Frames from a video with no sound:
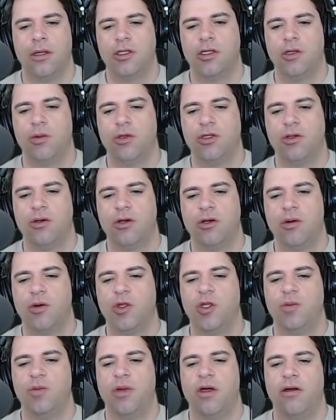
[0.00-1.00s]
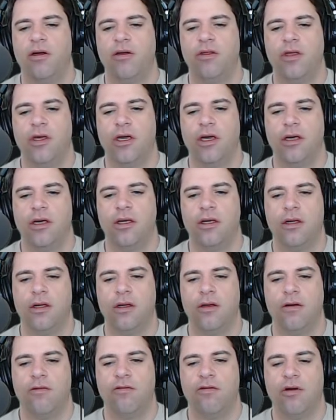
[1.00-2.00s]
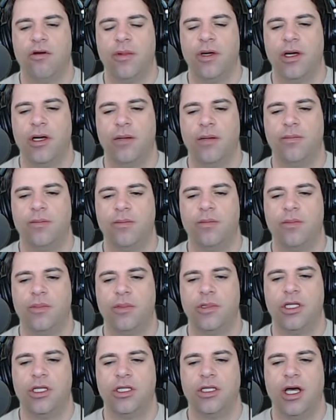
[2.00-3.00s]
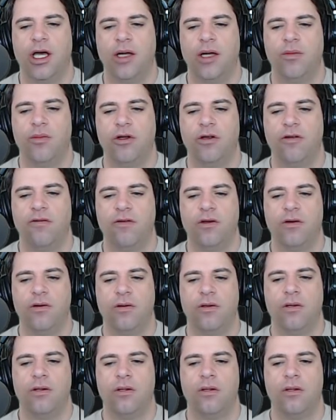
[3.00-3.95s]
So what's going on with this parent thing from a design point of view?